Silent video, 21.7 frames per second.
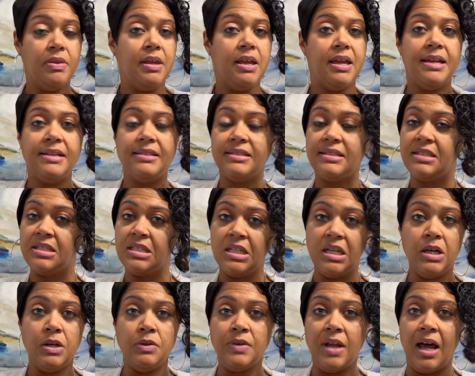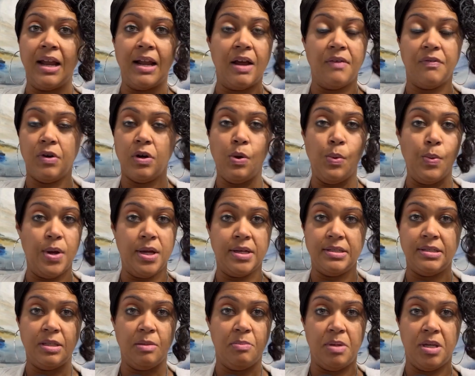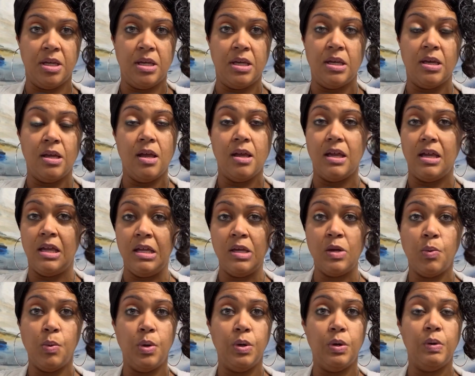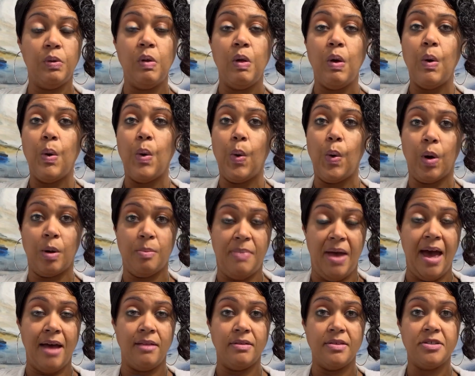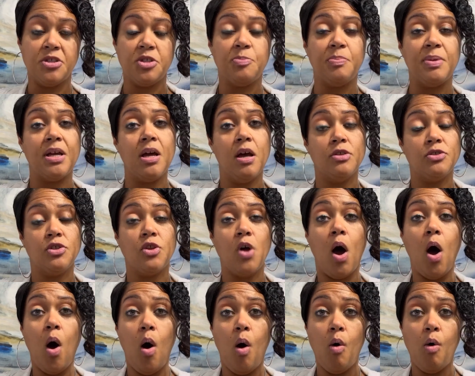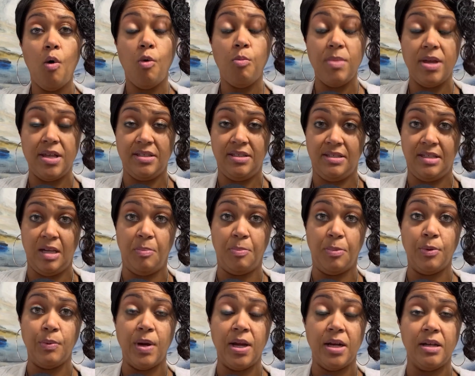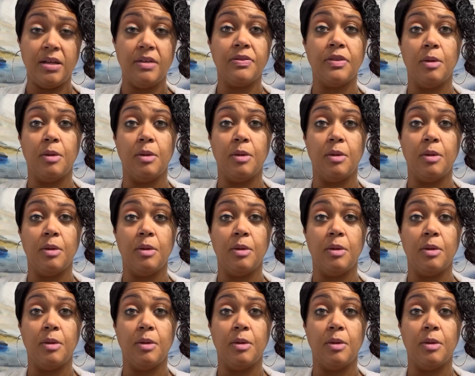It's still not ever going to be equal or balanced because the home is separated.